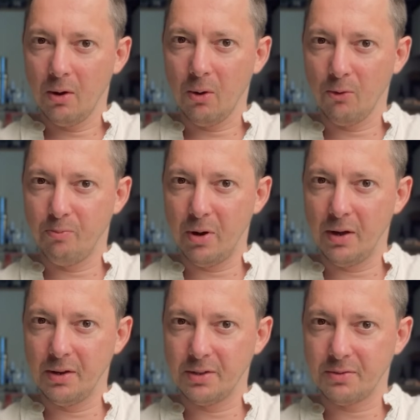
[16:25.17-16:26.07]
of
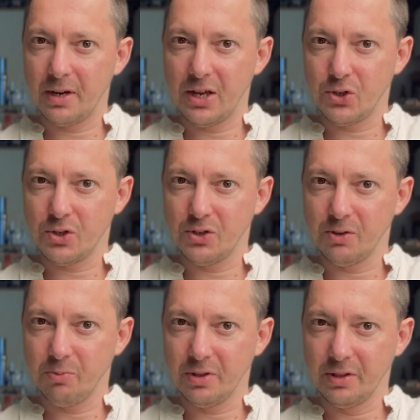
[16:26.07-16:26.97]
Bernard's
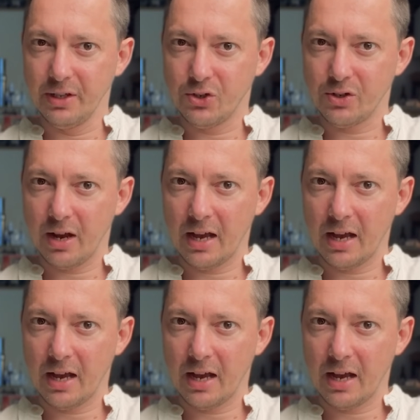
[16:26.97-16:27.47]
relationship with Nietzsche